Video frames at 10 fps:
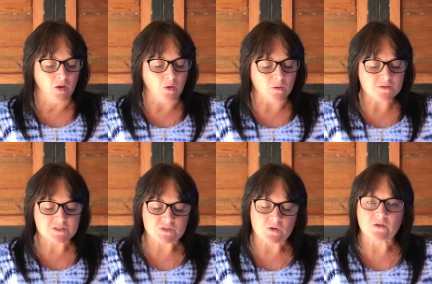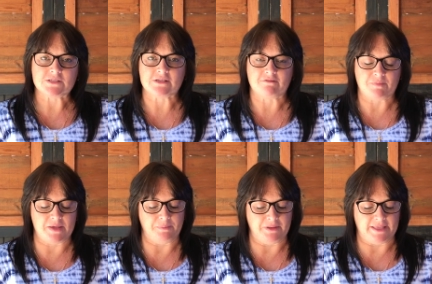All sorts of
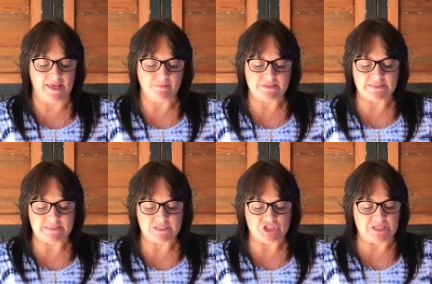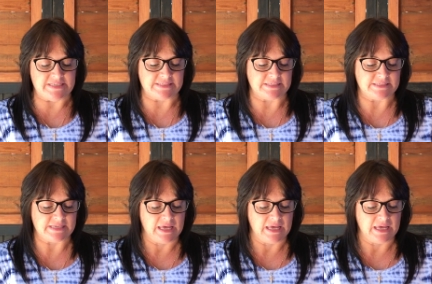people came to see Jesus,